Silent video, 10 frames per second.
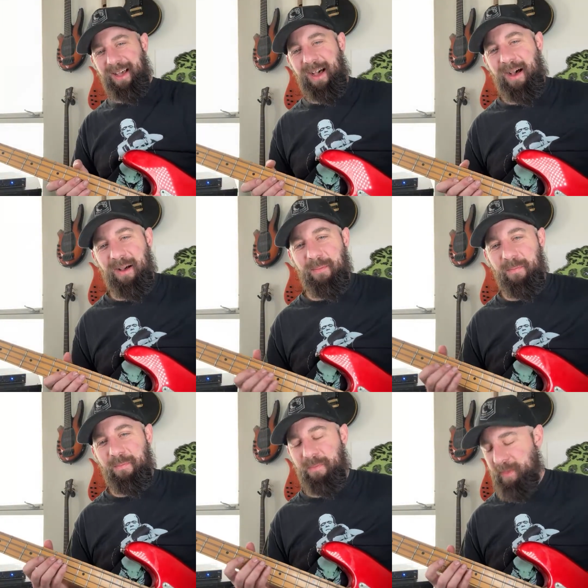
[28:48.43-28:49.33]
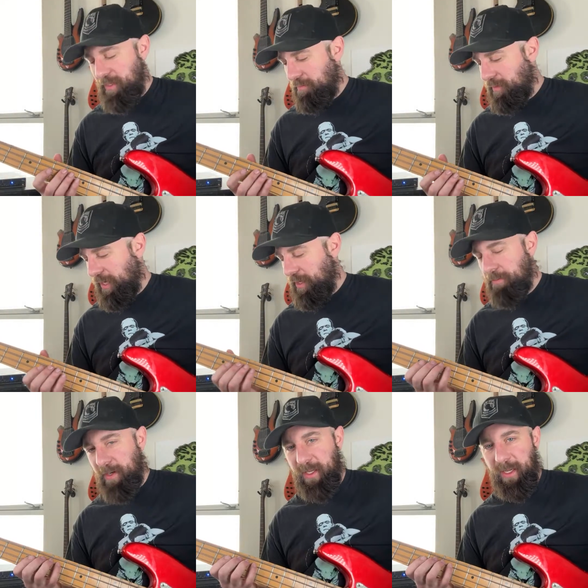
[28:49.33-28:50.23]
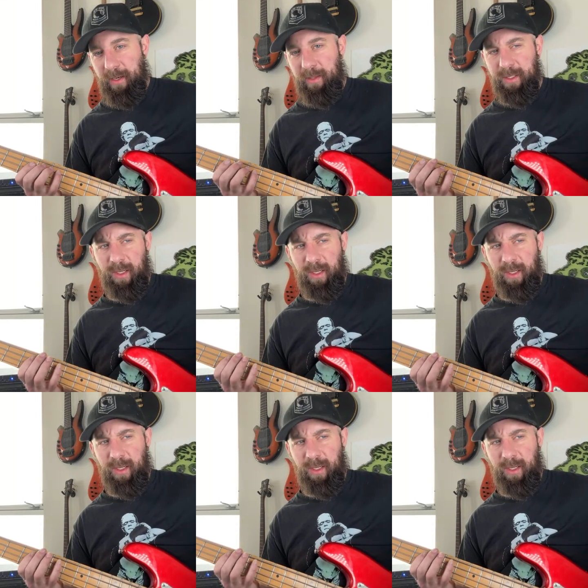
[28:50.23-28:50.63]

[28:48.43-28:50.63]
I like Buckethead.